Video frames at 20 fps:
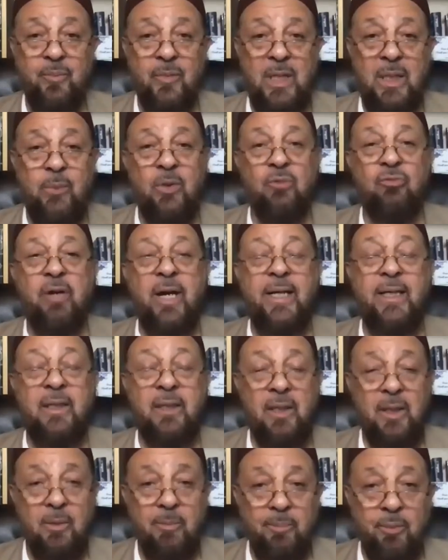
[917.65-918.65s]
He would write
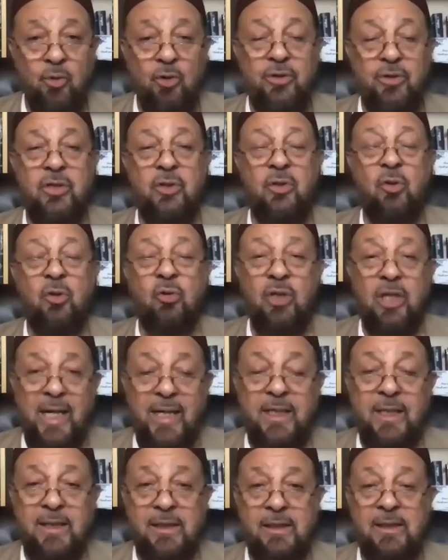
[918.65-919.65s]
personal
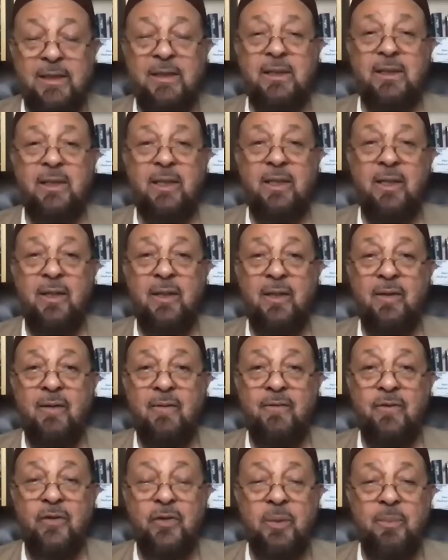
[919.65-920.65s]
letters
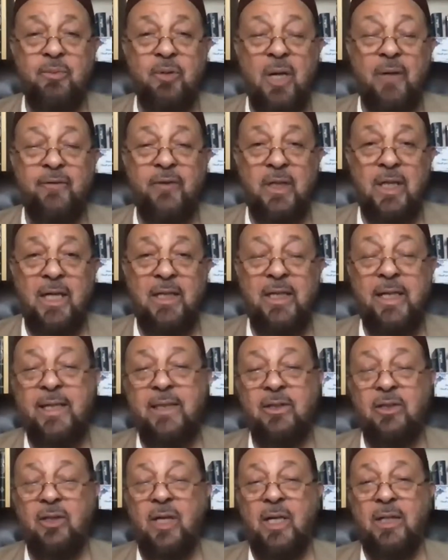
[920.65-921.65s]
for the Prophet, alayhi
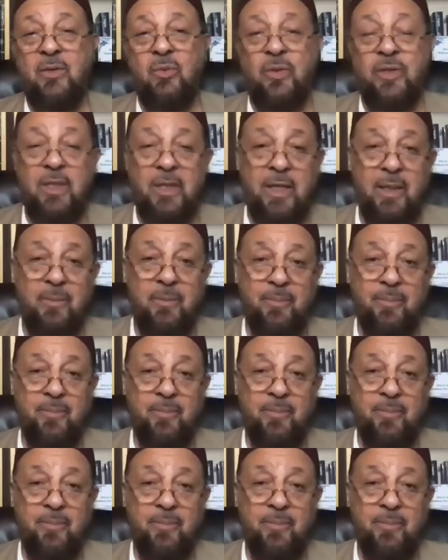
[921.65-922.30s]
salatu wasalam.